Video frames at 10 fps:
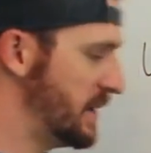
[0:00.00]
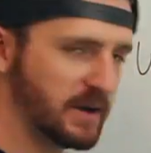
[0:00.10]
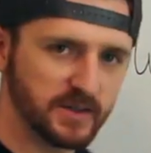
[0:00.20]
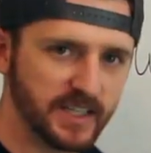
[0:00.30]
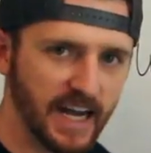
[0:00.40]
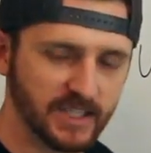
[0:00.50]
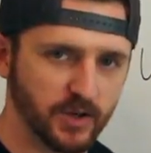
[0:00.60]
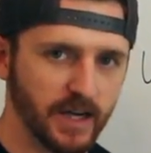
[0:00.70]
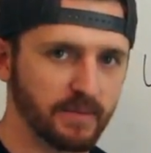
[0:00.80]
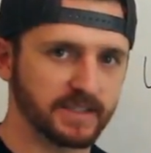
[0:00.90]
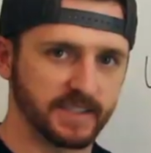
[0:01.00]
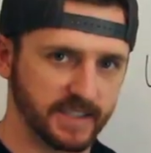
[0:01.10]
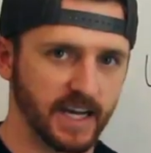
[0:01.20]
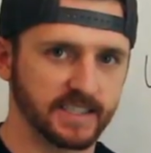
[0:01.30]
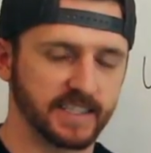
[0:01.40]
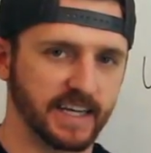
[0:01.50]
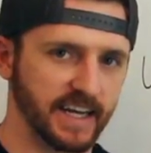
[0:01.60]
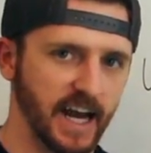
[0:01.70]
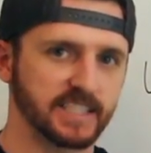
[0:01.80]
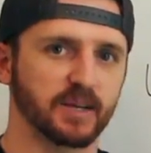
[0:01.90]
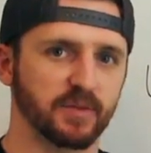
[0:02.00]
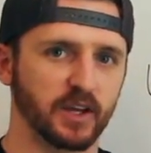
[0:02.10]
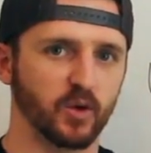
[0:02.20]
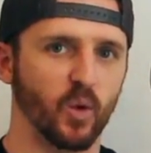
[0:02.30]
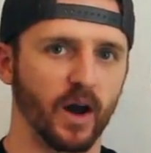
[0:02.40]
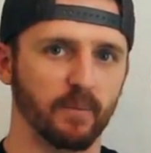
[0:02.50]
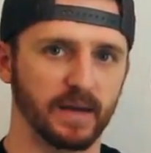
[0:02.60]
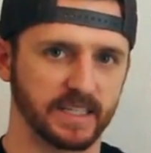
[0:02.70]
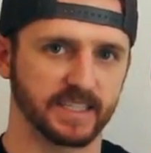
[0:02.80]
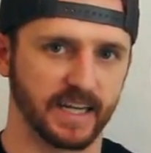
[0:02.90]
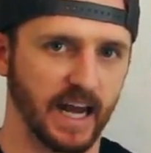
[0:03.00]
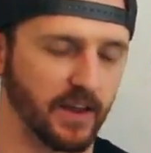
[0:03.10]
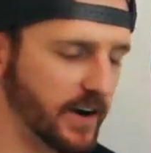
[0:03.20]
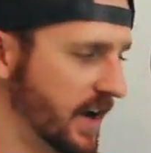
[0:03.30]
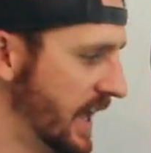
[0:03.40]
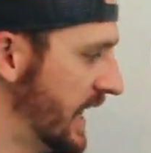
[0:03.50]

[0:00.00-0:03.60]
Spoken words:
pickles and ice cream is disgusting and not something you want to mix together.